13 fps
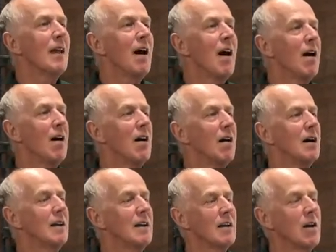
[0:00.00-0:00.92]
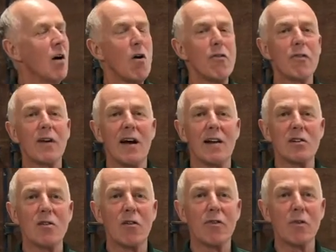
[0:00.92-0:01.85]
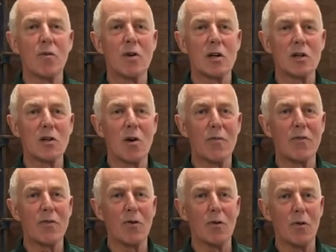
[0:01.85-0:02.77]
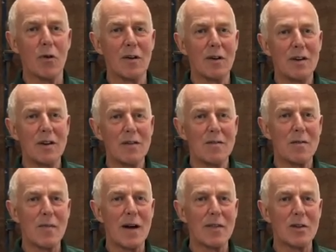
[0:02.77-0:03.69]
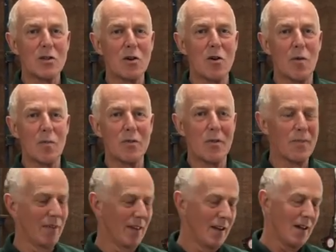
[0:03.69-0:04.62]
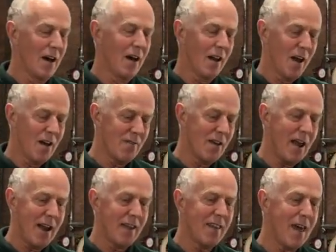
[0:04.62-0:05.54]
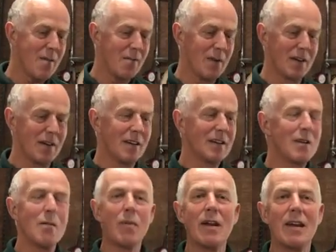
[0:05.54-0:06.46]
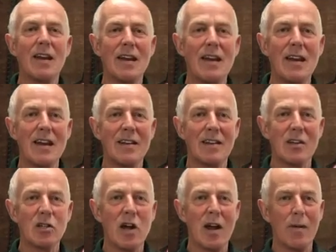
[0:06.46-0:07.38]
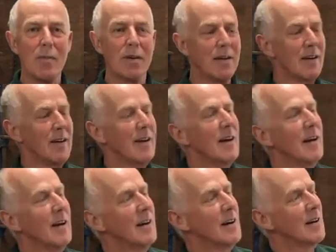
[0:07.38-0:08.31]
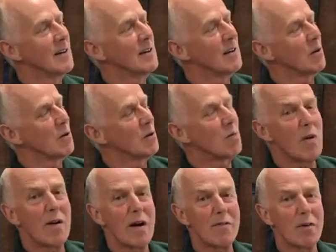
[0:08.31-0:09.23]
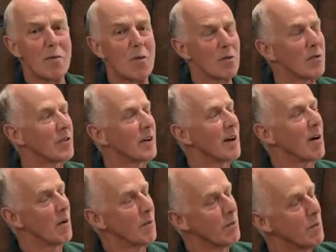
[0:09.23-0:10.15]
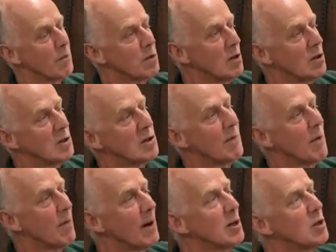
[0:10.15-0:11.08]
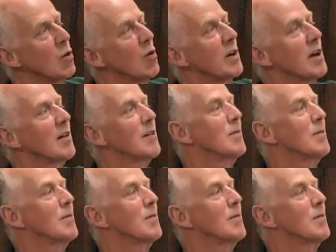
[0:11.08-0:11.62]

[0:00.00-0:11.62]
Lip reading: are offcuts off the workshop floor from other jobs, and I've let them completely lead the shape wherever it wants to go, simply by joining